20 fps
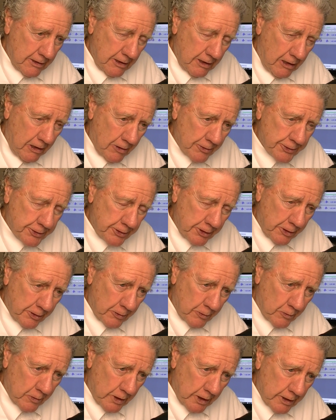
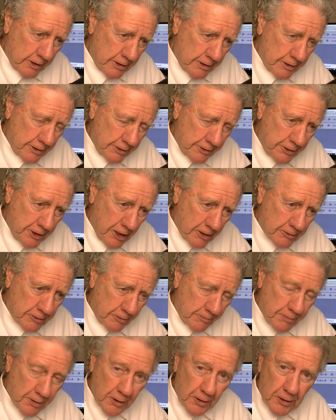Also, Dr.
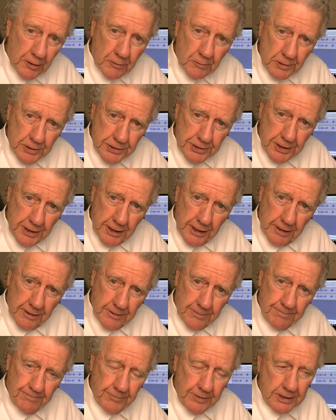Birx was
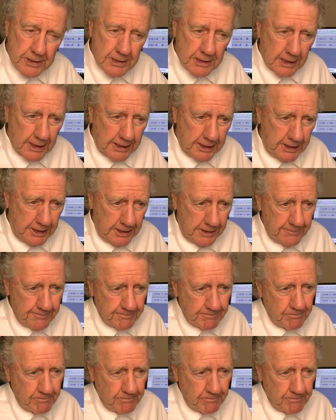there. This lady